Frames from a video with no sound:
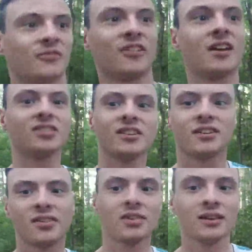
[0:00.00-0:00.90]

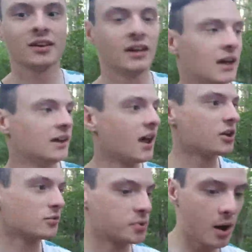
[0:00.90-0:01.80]
Fanciness. Now
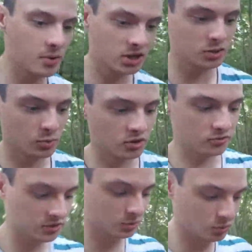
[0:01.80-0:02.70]
you're probably
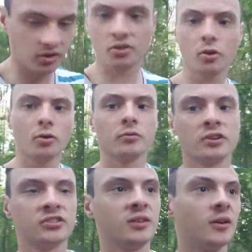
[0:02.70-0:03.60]
wondering, what is the whole
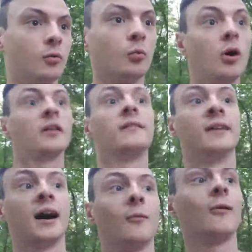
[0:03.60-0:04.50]
reason here?
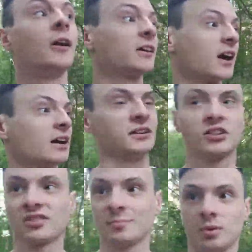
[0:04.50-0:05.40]
One, I wanna kinda
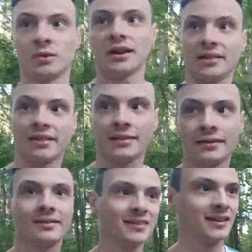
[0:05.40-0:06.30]
explore that
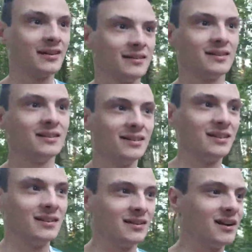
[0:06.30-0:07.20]
sunset.
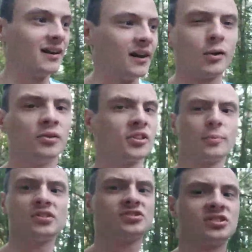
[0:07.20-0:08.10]
I don't know, this
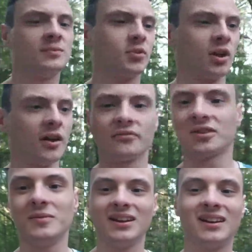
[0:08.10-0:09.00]
place just seems off
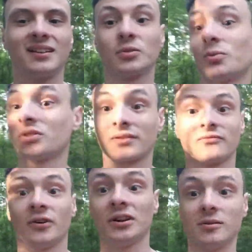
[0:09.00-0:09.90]
to me. That's what's
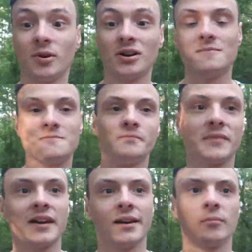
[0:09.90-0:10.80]
funny about it.
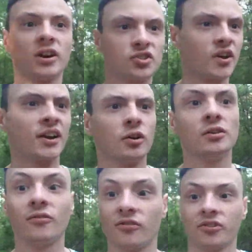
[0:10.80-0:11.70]
And I'm gonna try and go
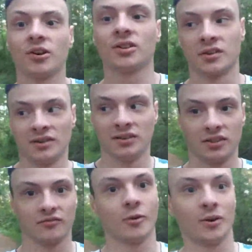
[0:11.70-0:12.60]
even further into
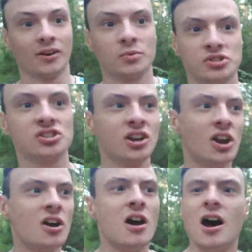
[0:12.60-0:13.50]
the forest, which is
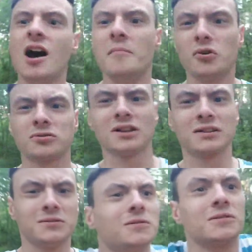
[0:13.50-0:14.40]
most
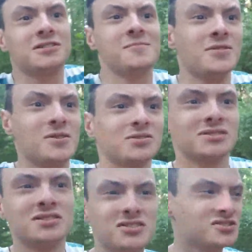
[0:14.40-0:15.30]
likely not the smartest
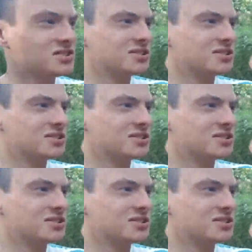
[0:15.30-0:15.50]
decision to